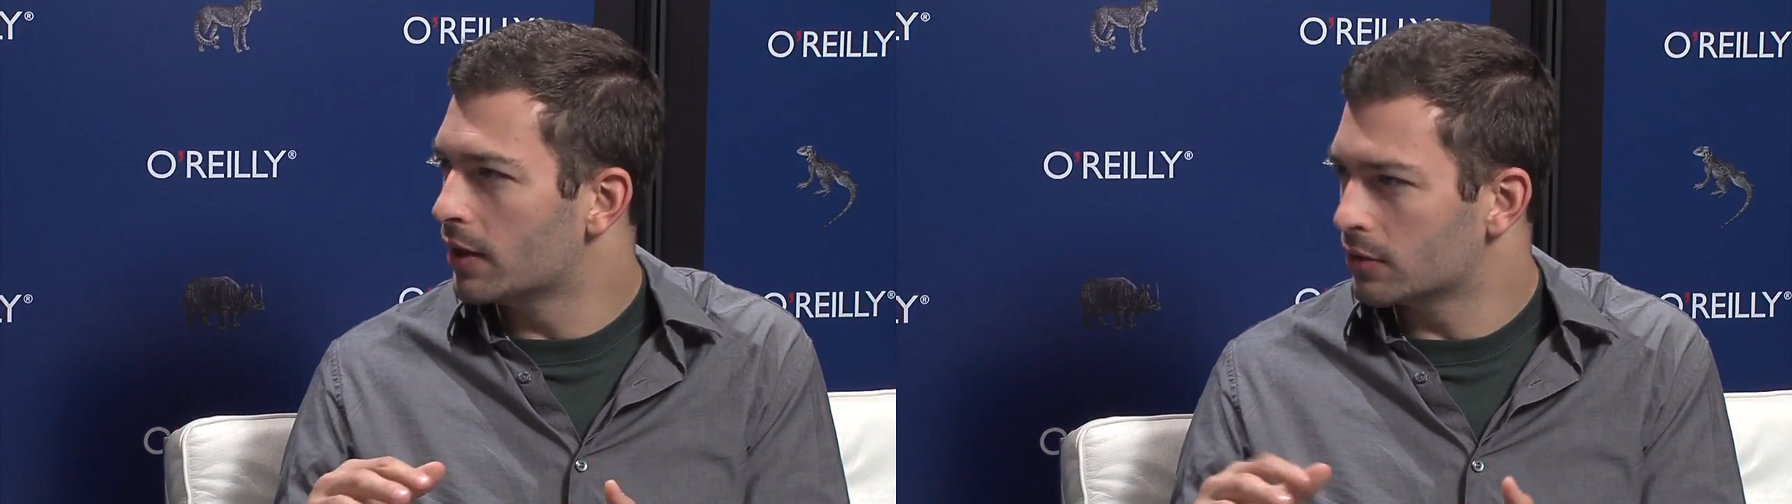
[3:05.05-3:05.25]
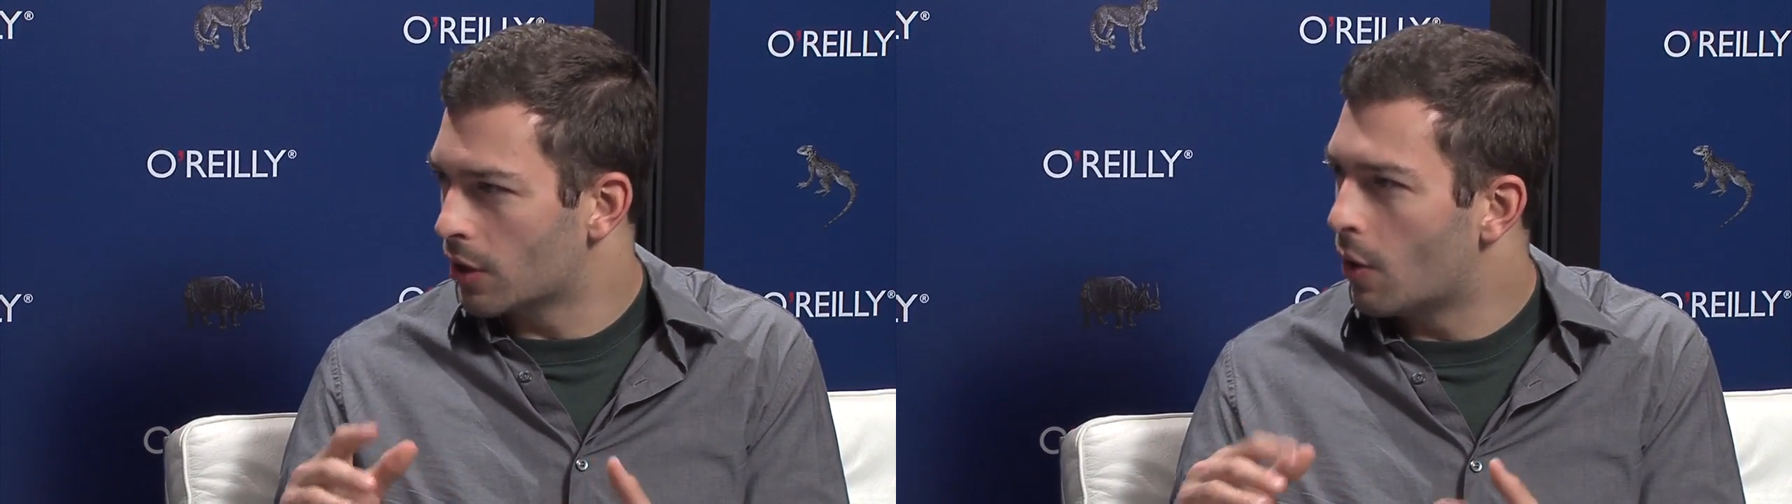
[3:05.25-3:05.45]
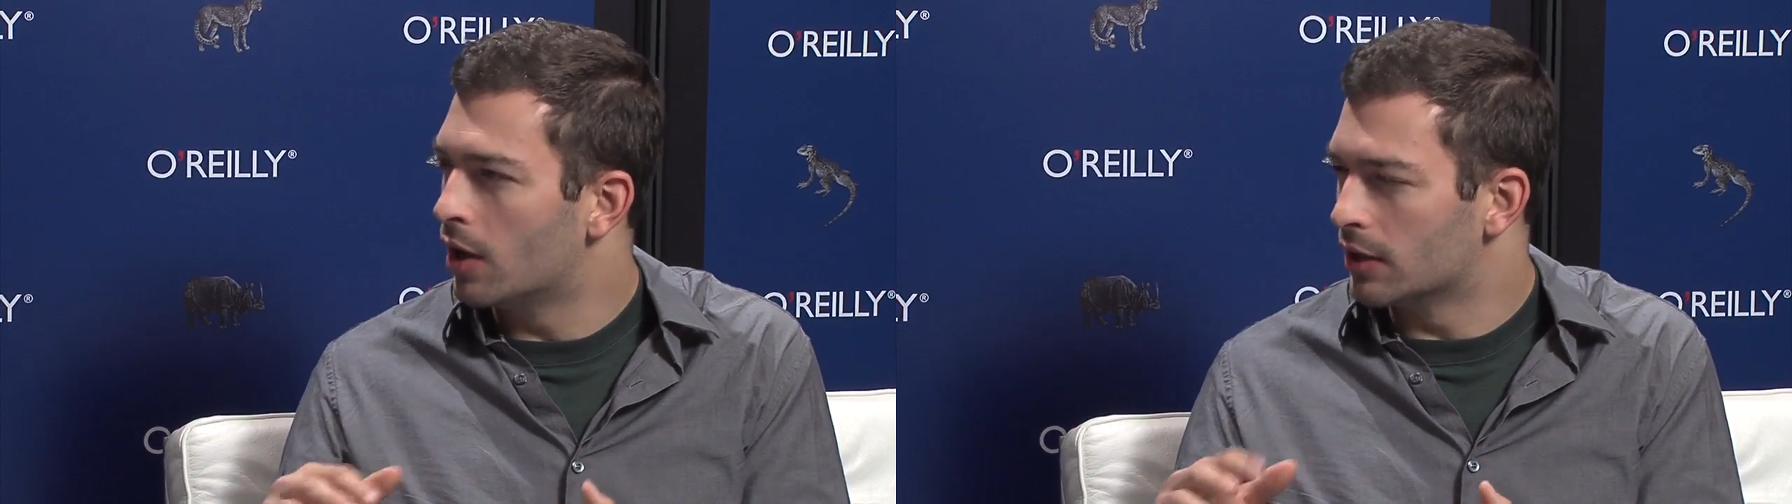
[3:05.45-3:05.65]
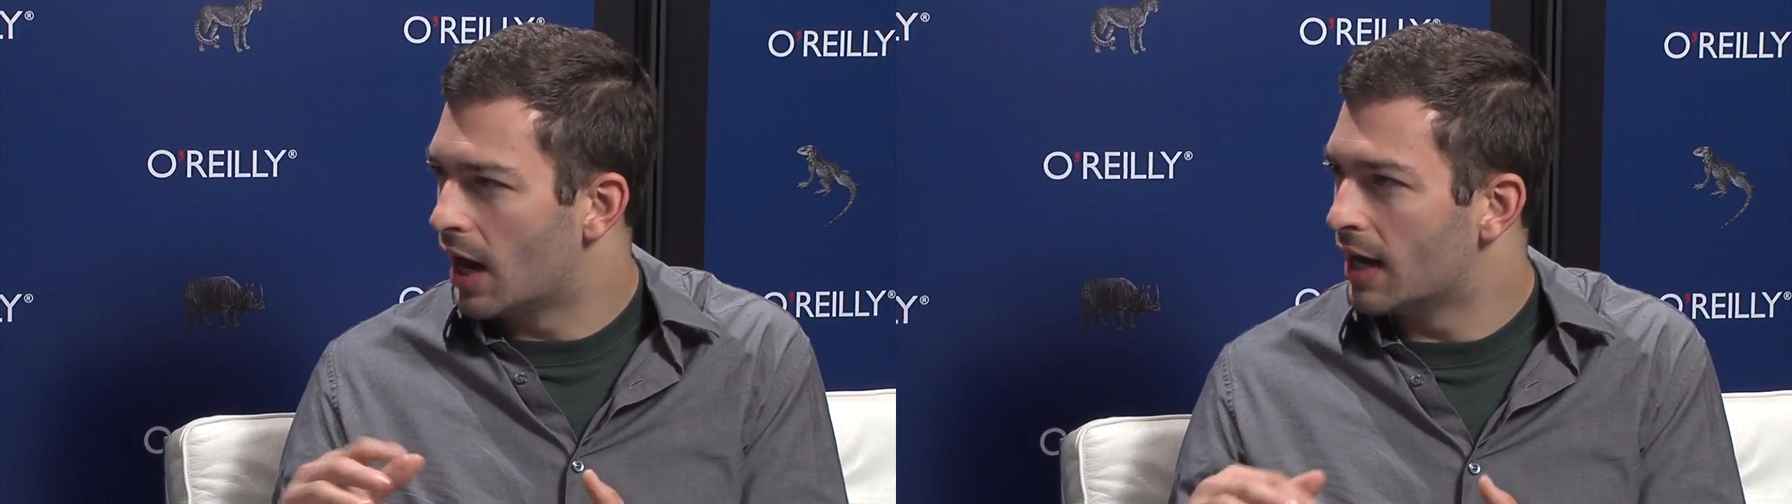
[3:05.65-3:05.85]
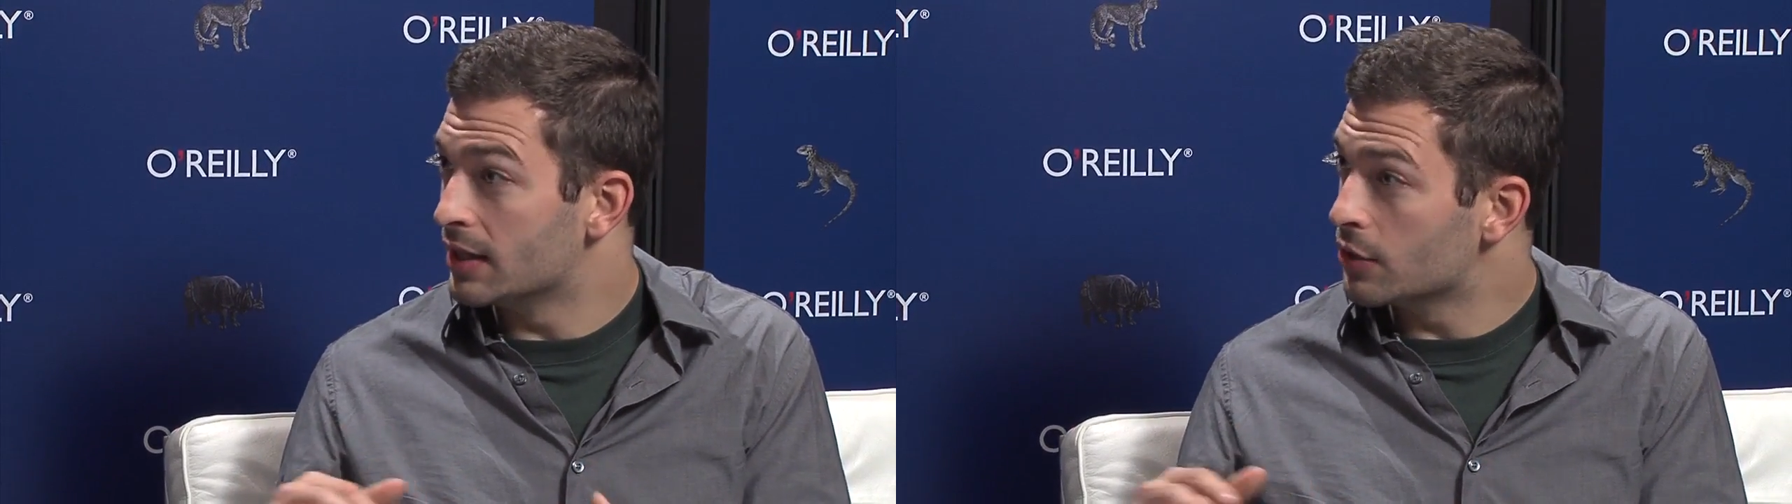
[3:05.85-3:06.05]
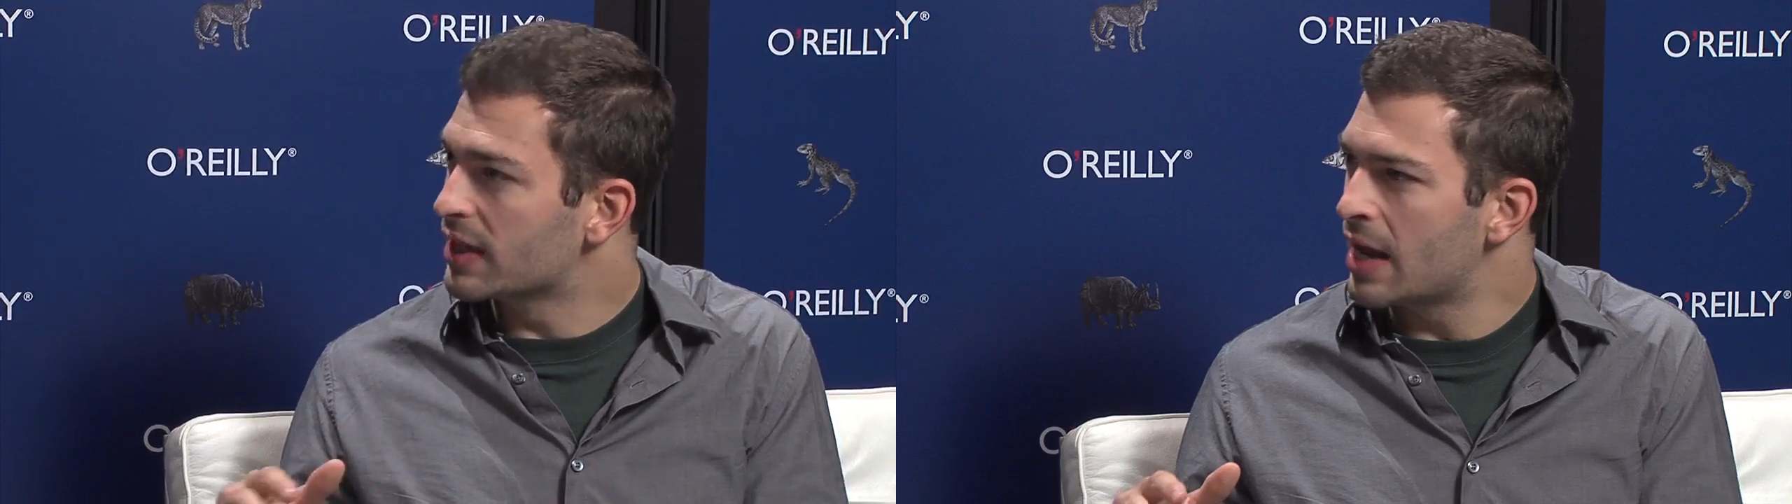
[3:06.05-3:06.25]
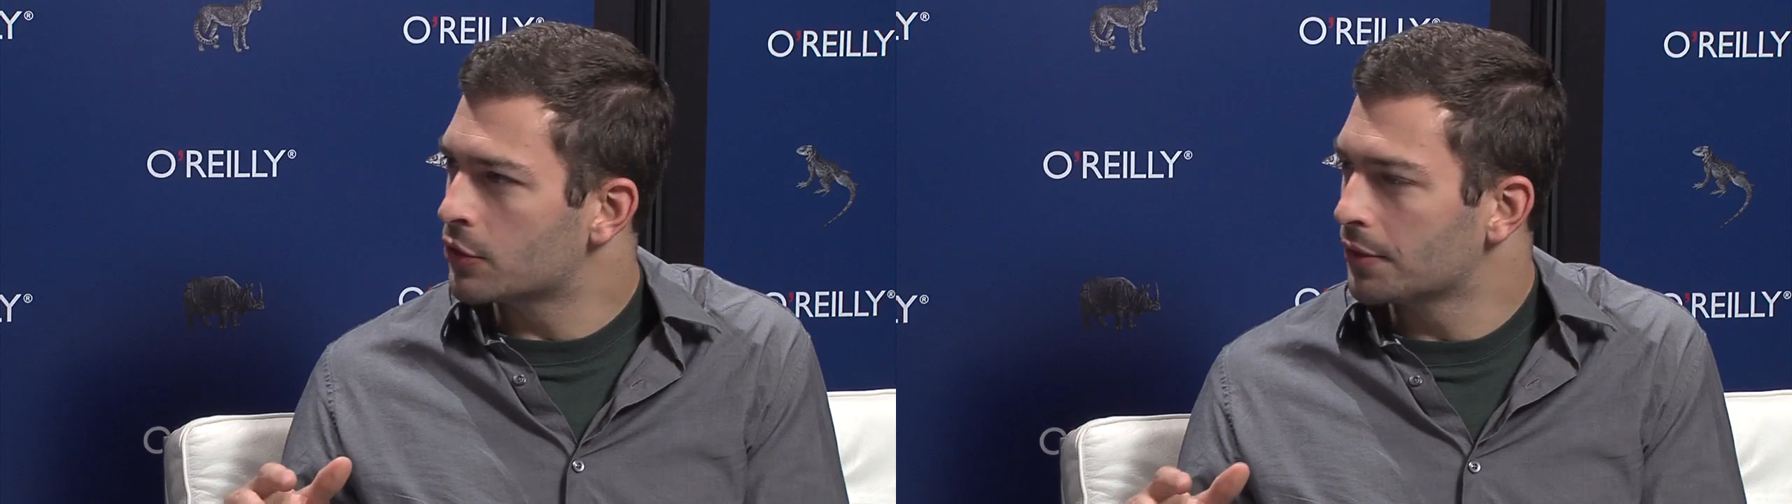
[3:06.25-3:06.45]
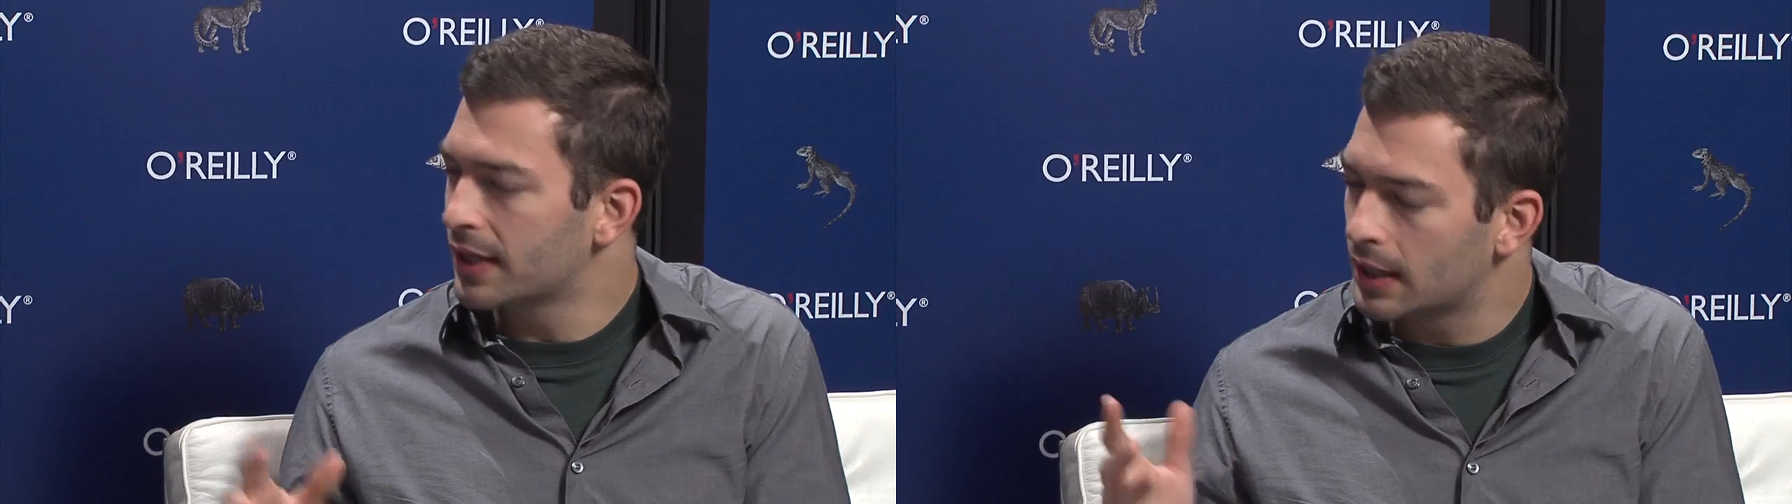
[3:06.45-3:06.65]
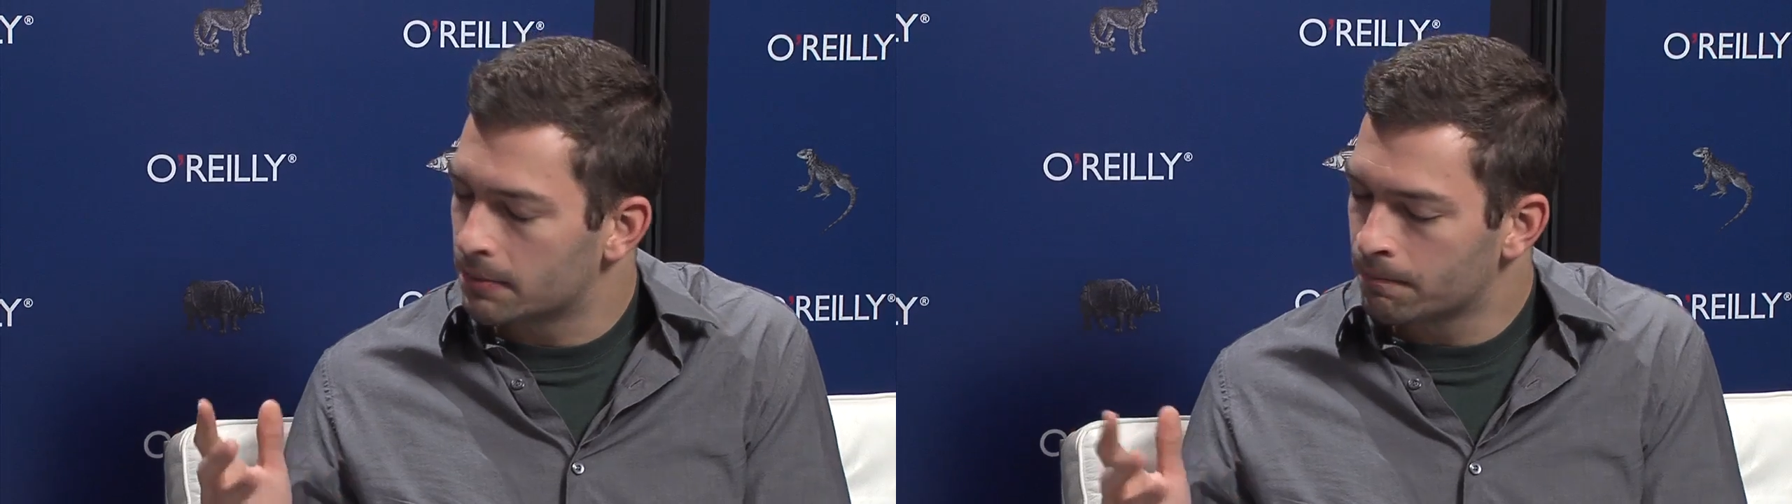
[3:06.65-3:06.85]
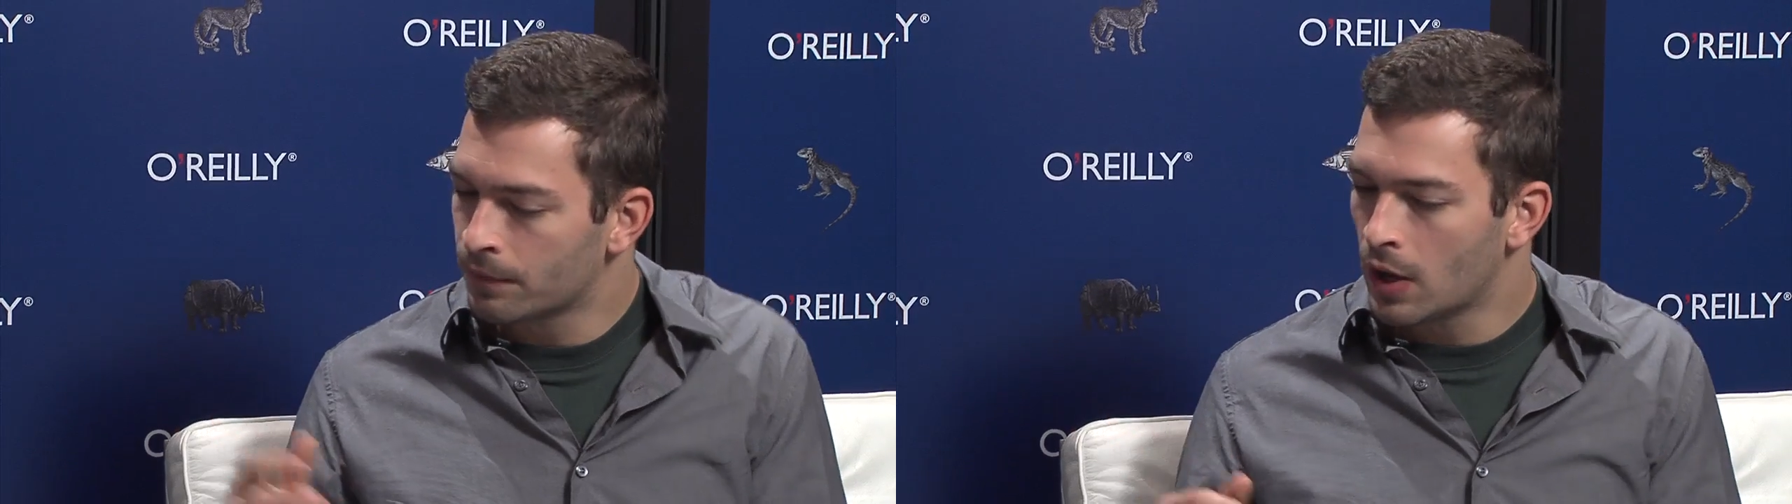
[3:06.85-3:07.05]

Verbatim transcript: it and go online, and you can enter it in,